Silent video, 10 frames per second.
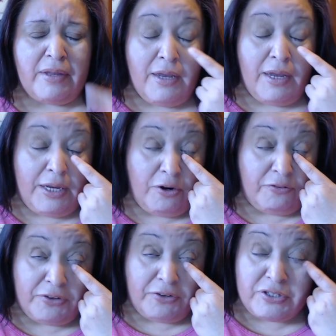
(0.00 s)
You know,
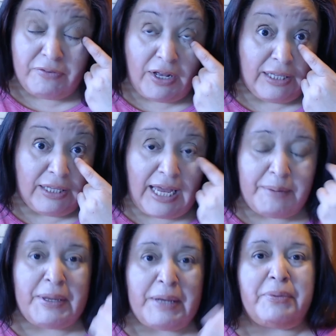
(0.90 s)
first of all, a lot of
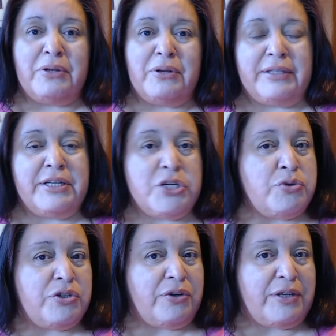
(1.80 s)
people around the
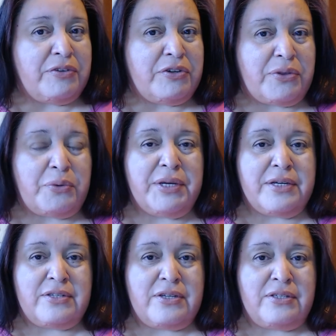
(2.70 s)
country don't even know that we
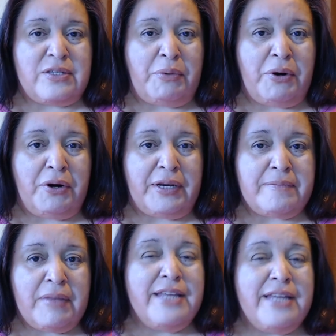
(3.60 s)
exist as a party.
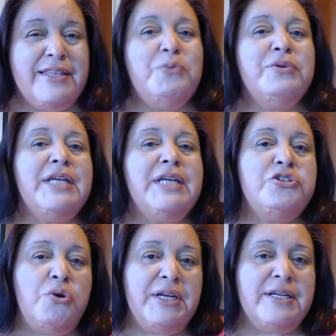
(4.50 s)
And then when they
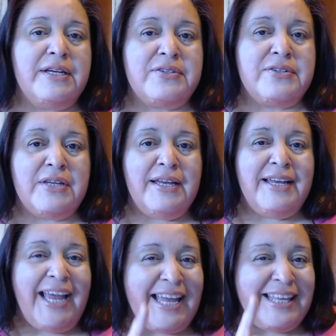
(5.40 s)
join us,
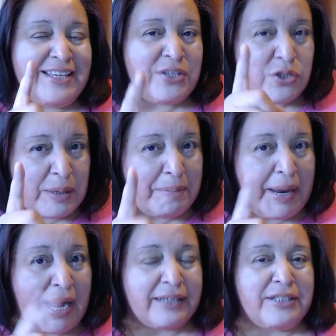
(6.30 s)
and this is
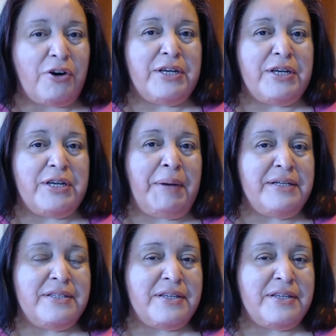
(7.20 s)
impacting our independence as